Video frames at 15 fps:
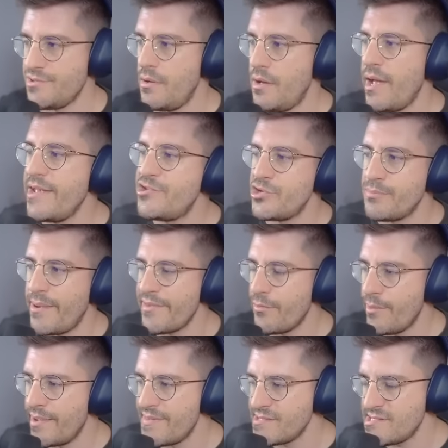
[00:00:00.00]
agent. By the
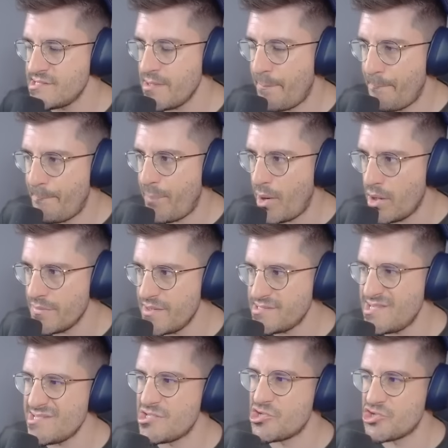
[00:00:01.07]
way, this
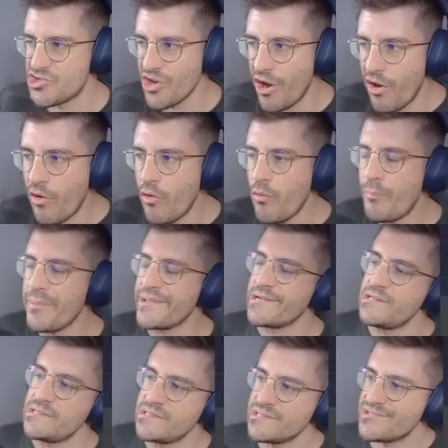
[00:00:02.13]
is show
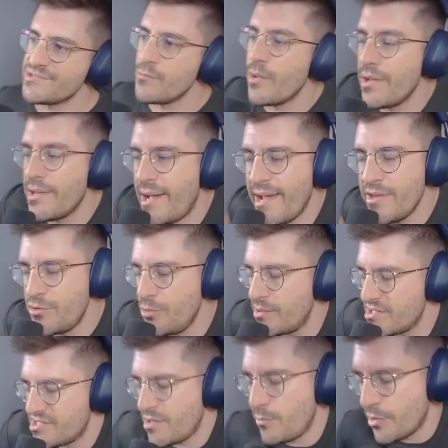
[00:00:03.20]
because, well, I do
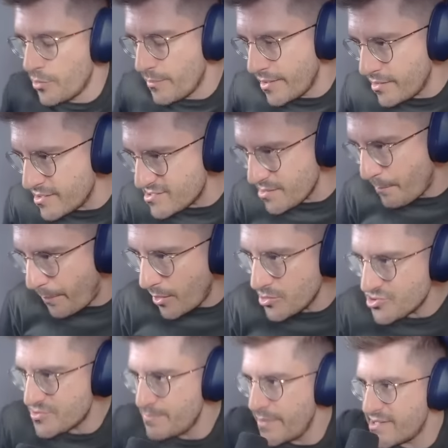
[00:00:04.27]
understand what you mean. It's a
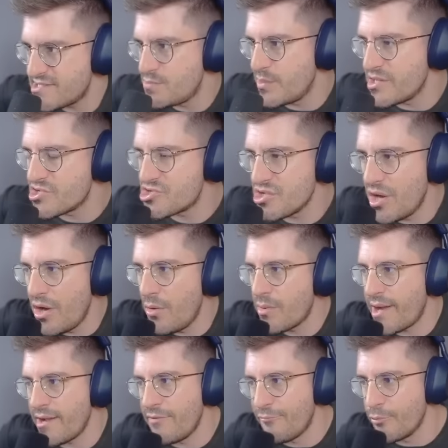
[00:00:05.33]
post mixed with a show,
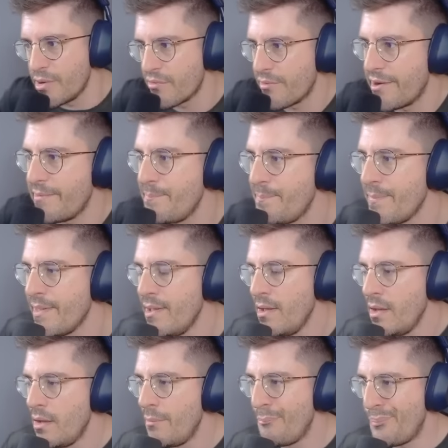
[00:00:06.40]
kind of weird, right?
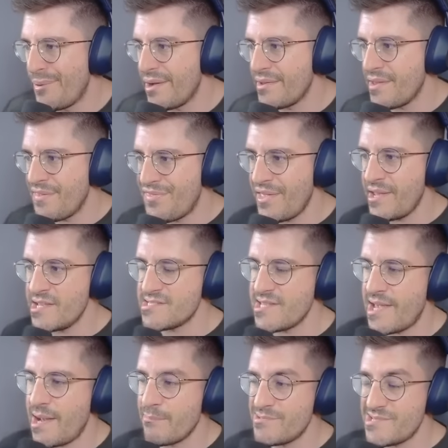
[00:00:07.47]
But the thing is
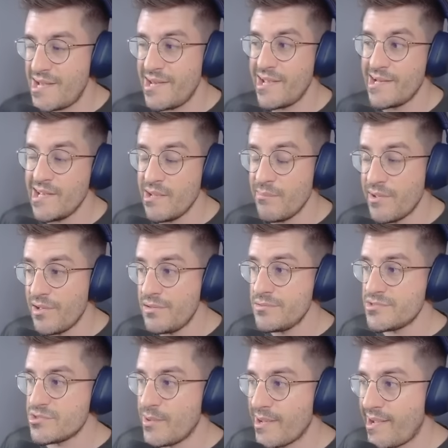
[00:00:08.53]
that I'm sending an email,
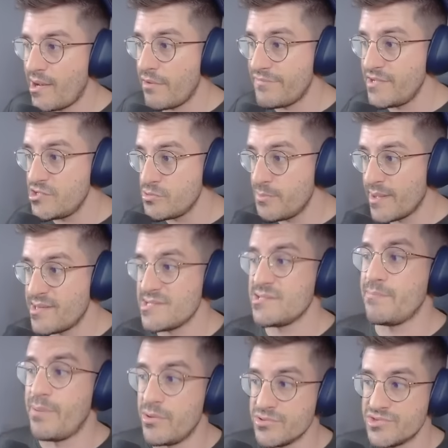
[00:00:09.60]
so I kind of need to make this
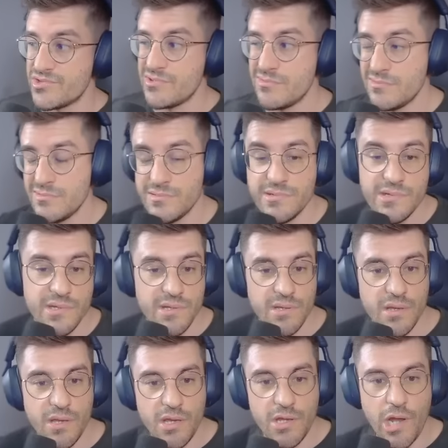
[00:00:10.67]
a post.
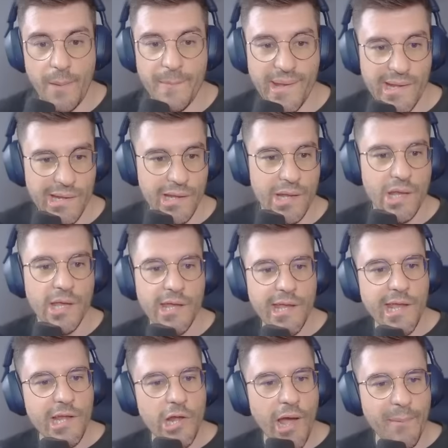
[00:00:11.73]
You know what I mean?
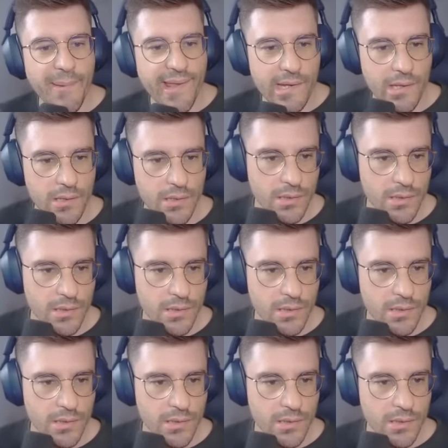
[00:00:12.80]
You know what I mean?